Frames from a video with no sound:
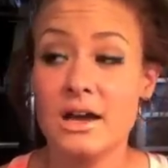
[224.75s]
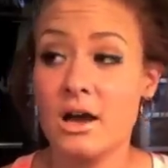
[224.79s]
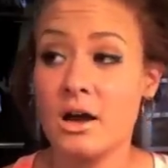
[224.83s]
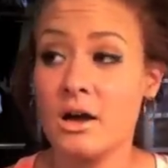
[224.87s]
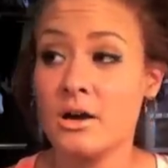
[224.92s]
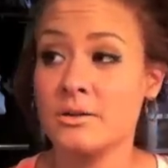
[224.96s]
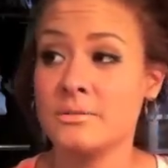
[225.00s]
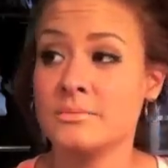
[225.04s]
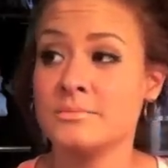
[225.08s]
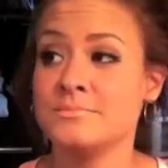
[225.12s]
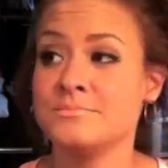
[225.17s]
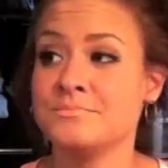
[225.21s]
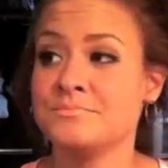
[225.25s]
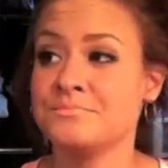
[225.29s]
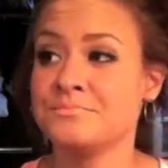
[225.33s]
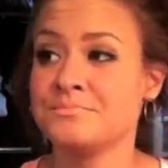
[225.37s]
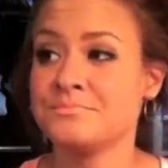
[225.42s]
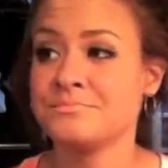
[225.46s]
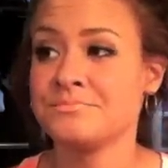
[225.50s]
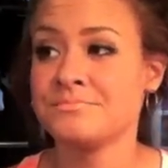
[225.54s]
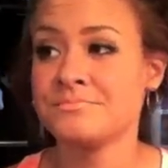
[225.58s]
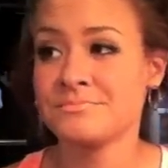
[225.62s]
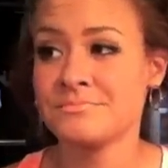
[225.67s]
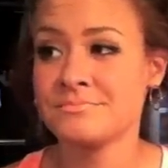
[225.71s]

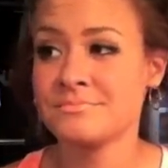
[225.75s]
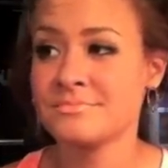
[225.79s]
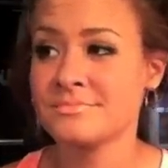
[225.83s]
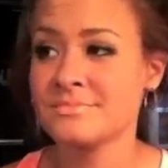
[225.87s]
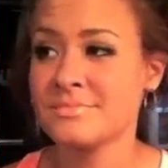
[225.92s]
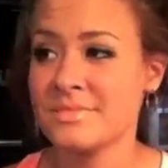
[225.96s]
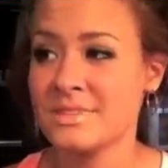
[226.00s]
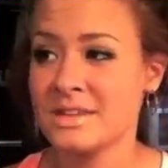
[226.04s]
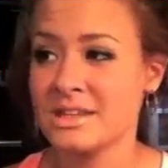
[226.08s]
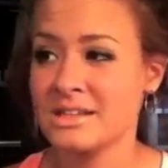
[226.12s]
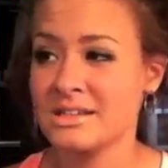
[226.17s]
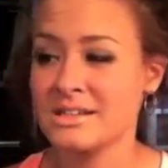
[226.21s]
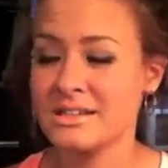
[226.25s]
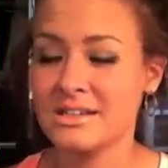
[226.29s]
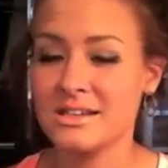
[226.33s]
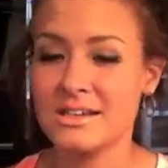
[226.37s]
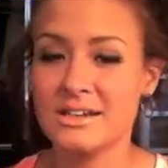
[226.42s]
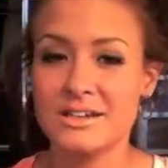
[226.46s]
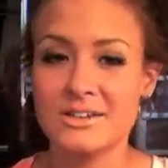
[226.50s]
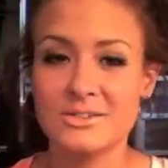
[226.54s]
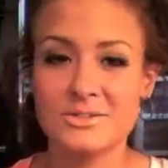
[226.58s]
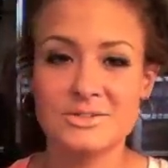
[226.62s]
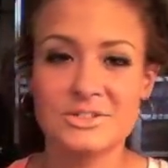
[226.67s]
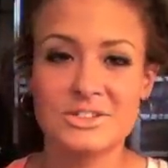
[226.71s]

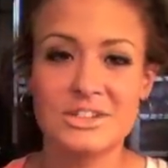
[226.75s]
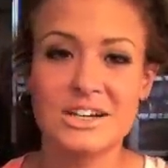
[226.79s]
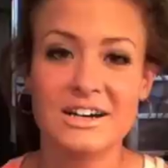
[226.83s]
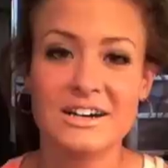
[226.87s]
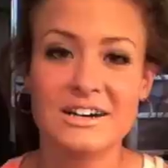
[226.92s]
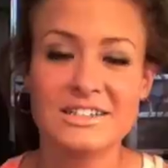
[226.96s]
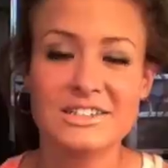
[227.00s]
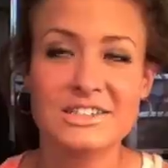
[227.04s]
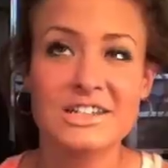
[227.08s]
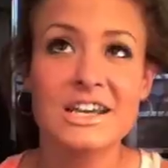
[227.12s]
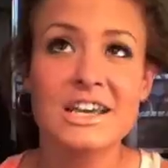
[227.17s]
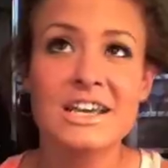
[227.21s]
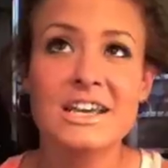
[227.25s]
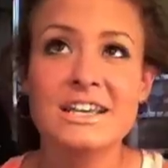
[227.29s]
Oh gosh.